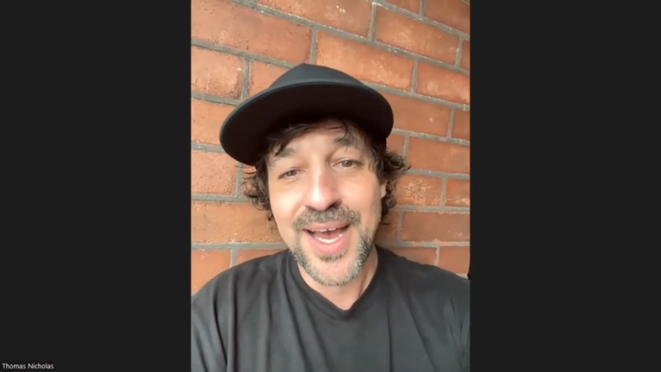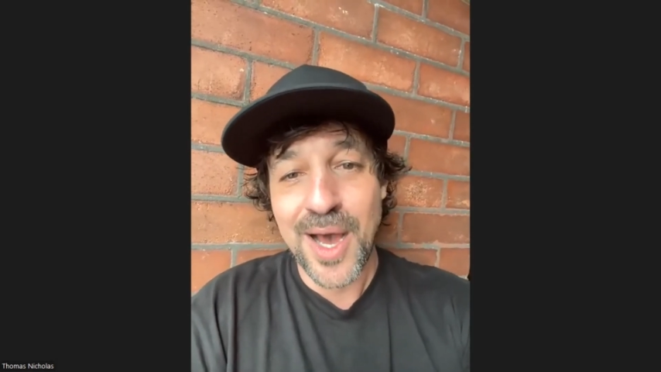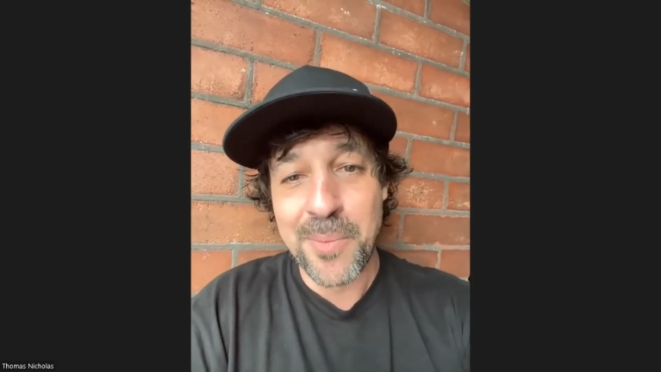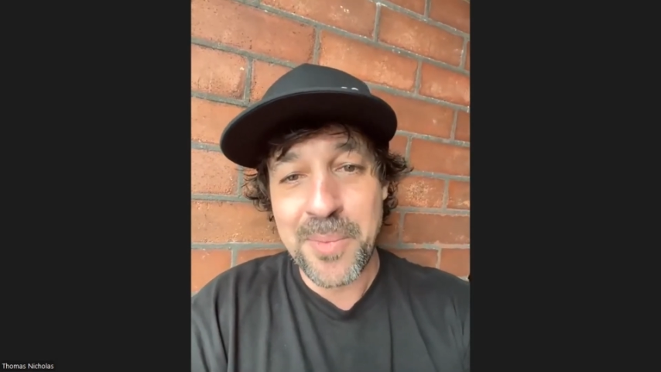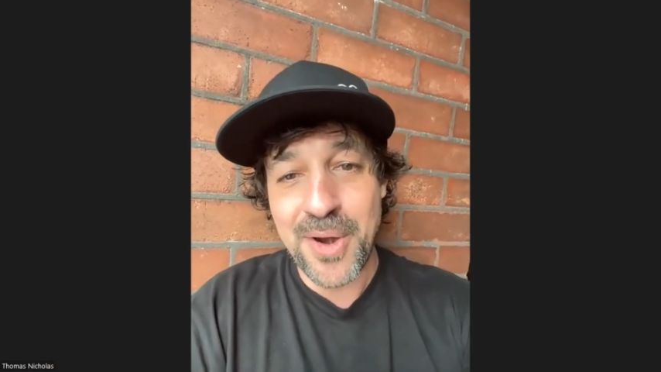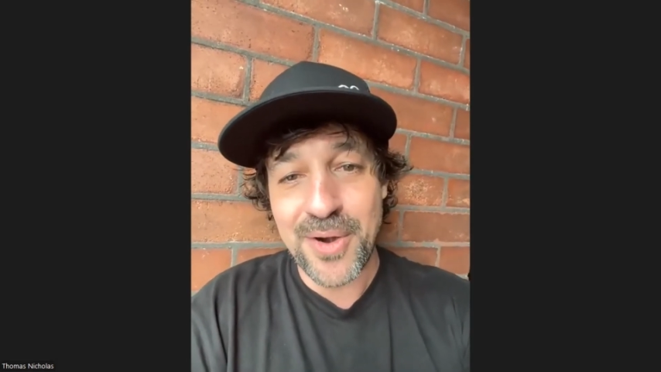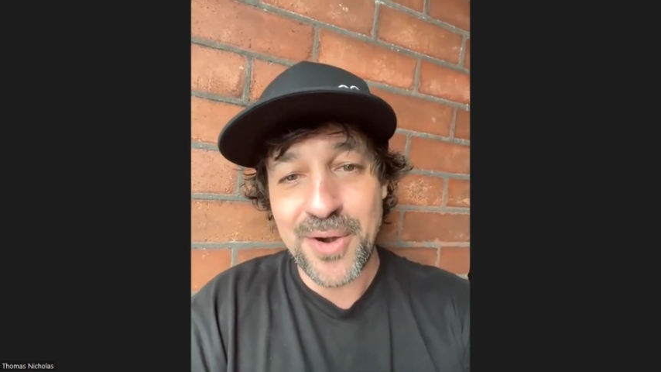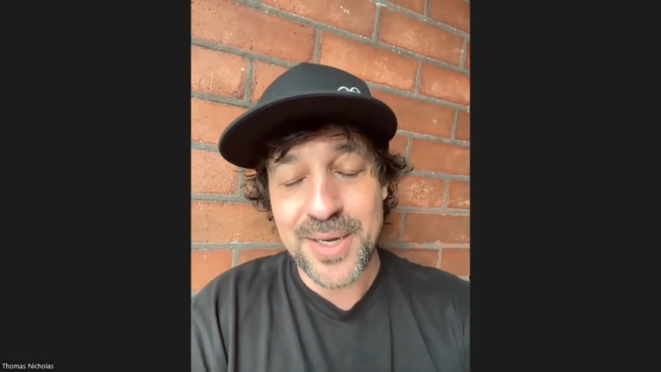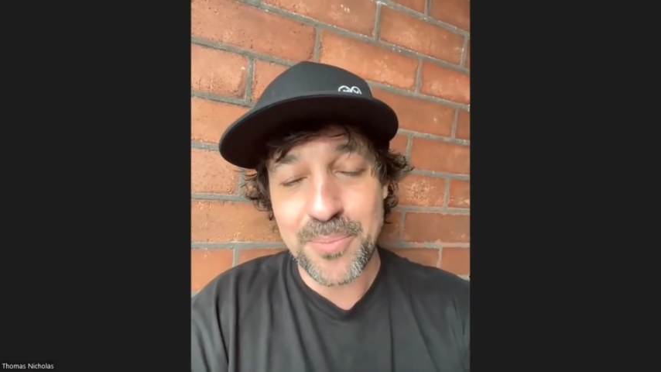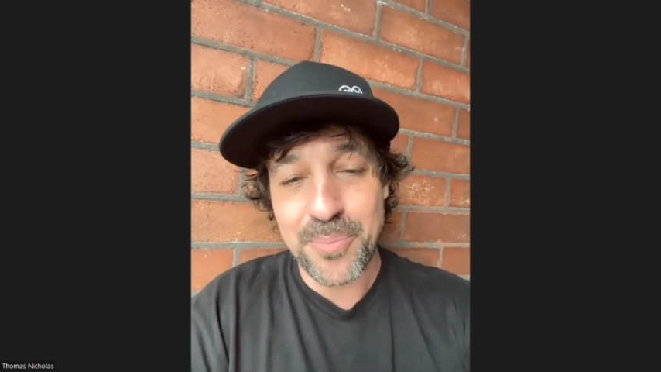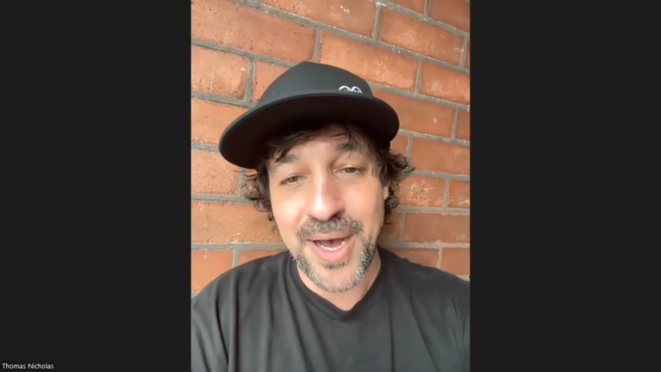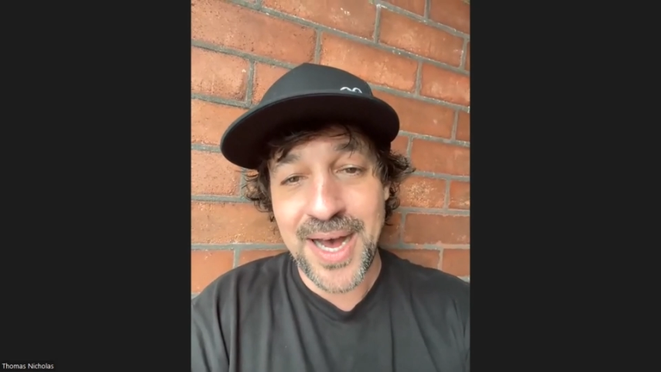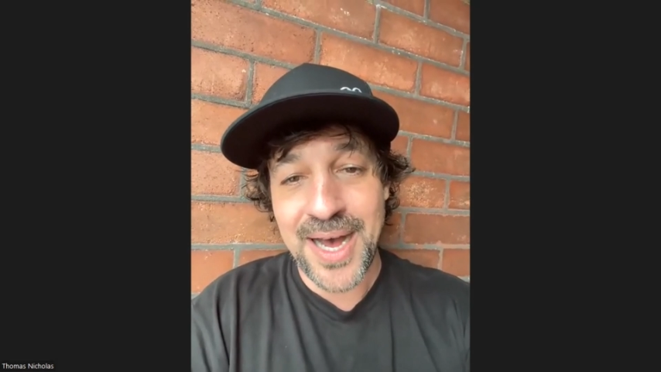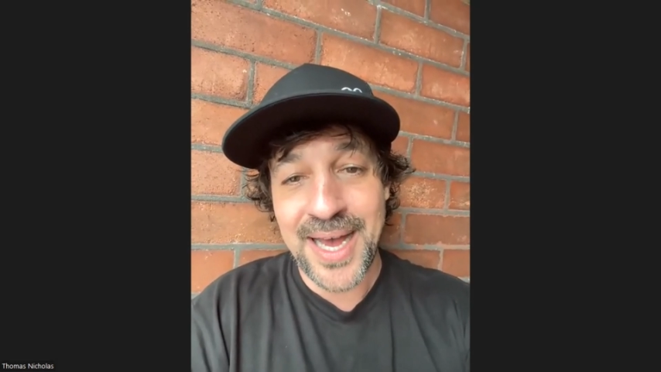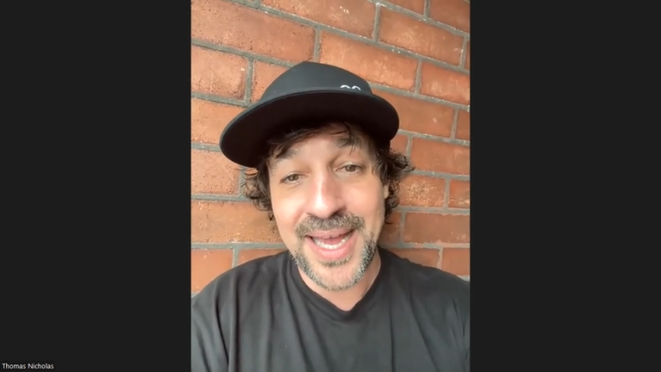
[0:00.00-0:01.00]
American
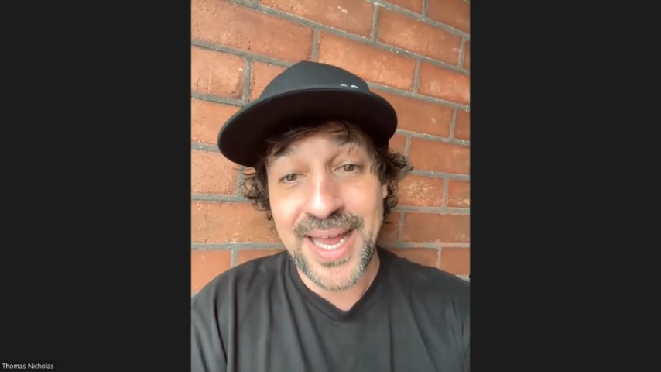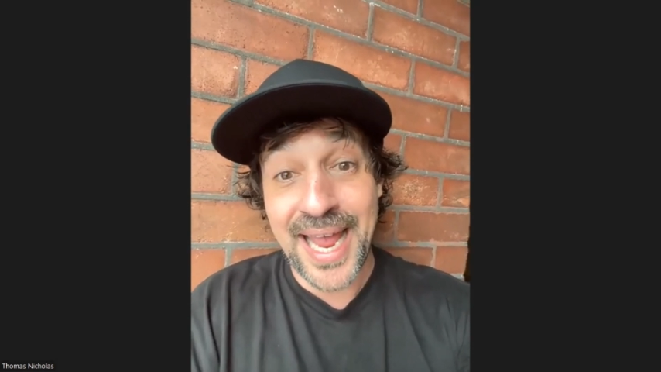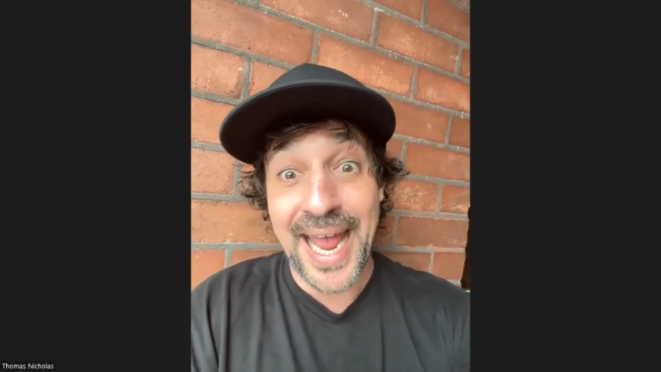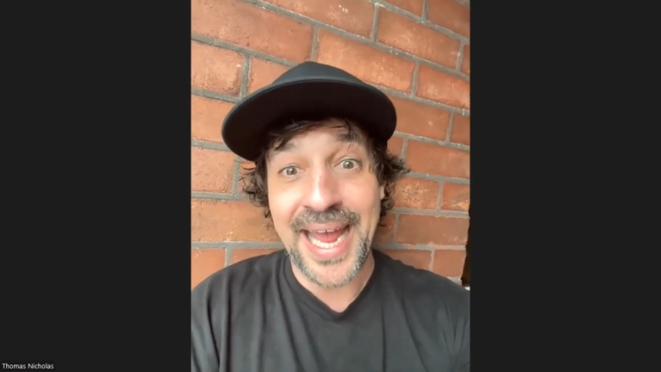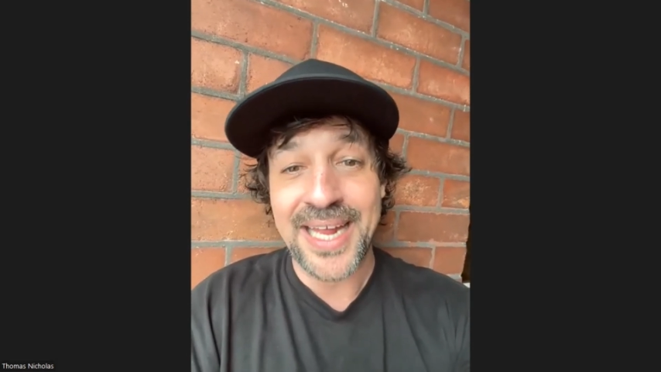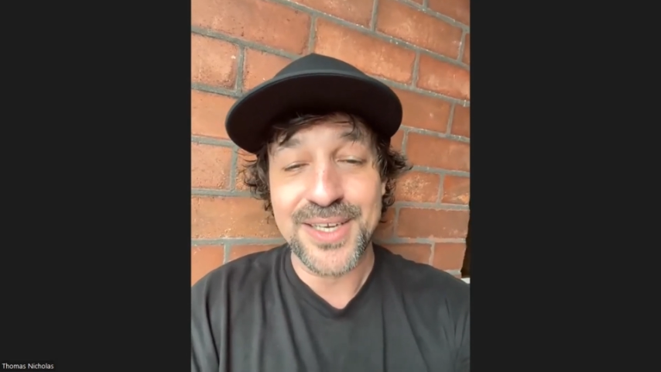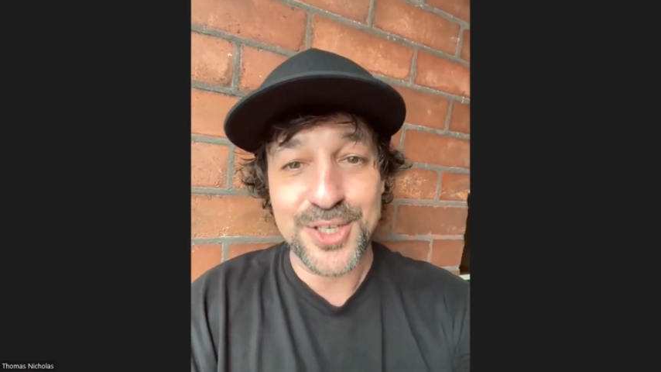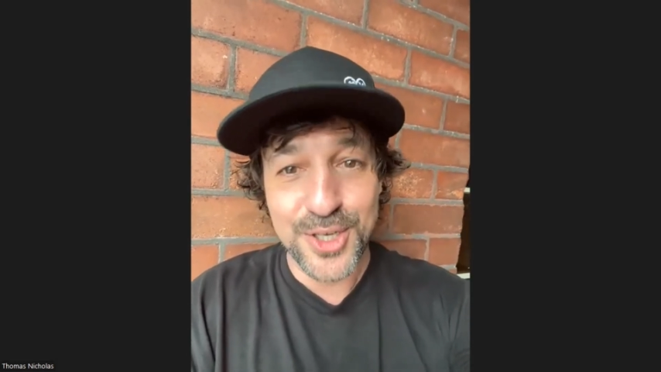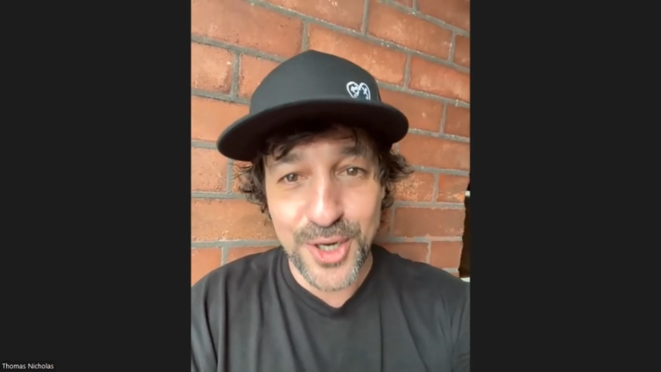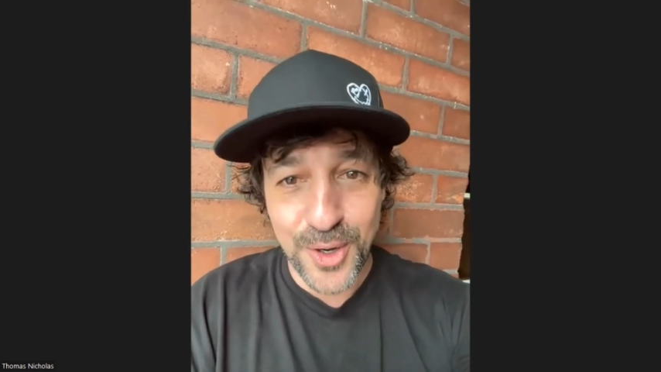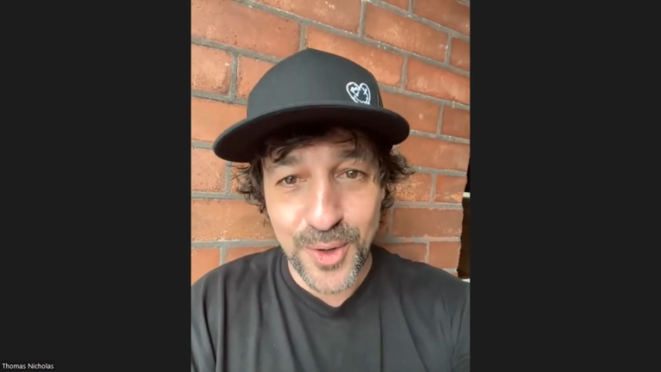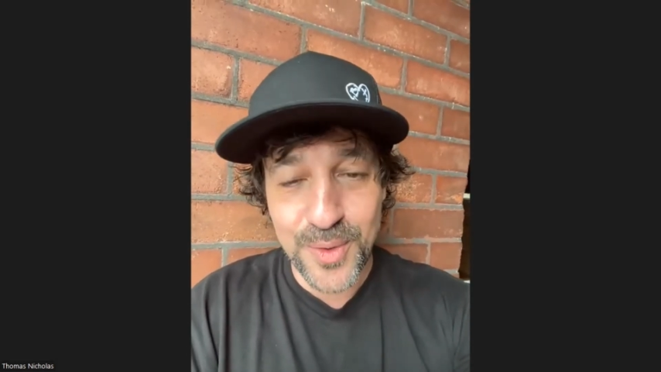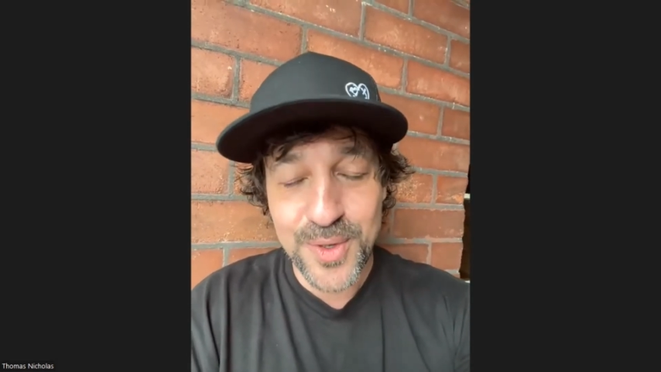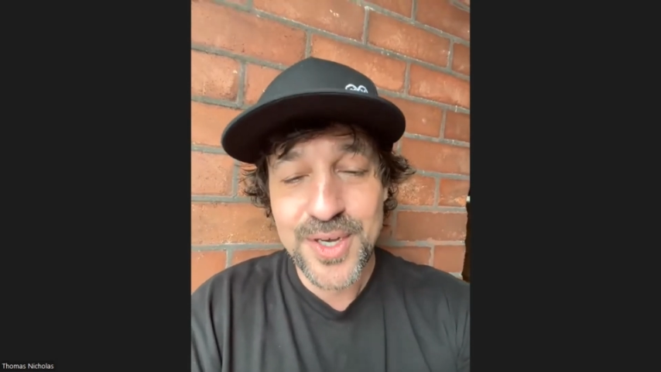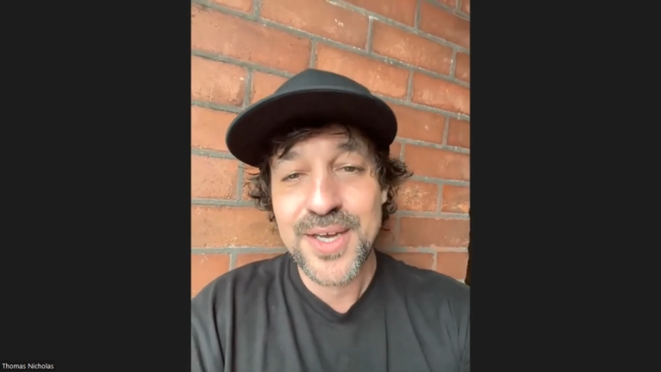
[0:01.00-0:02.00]
Pie and, you
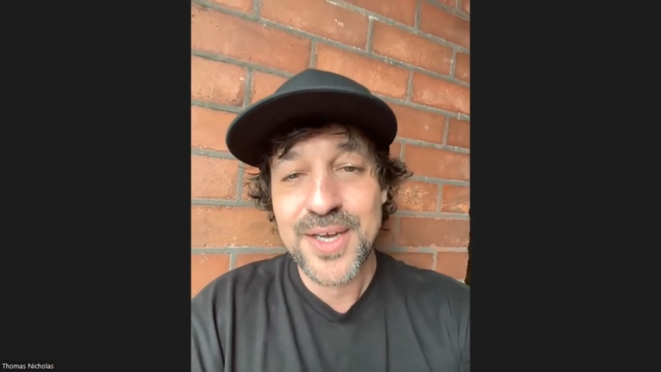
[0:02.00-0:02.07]
know,